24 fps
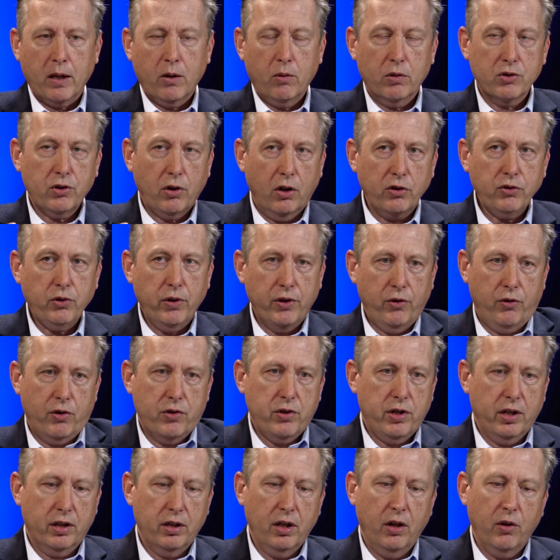It's also
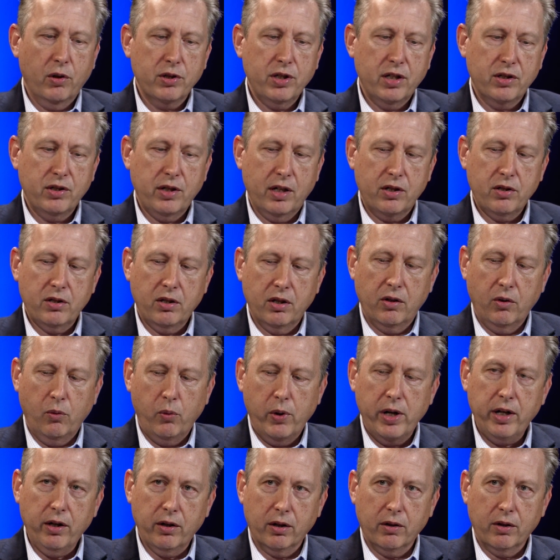interesting, though, as he says
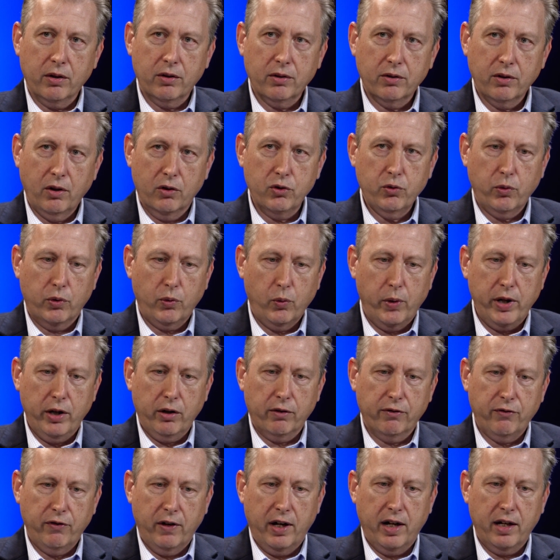those with
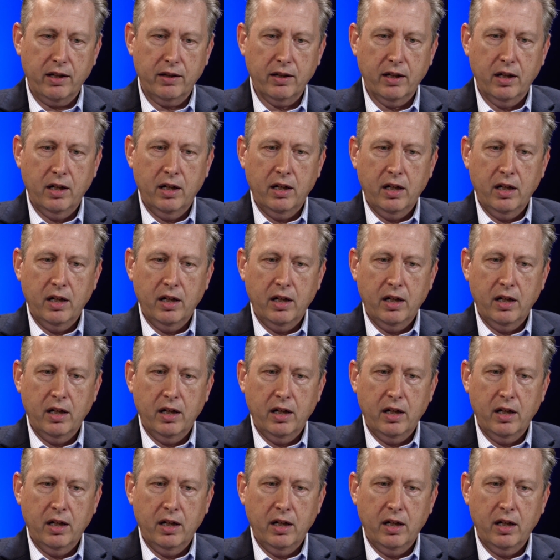weaker faith,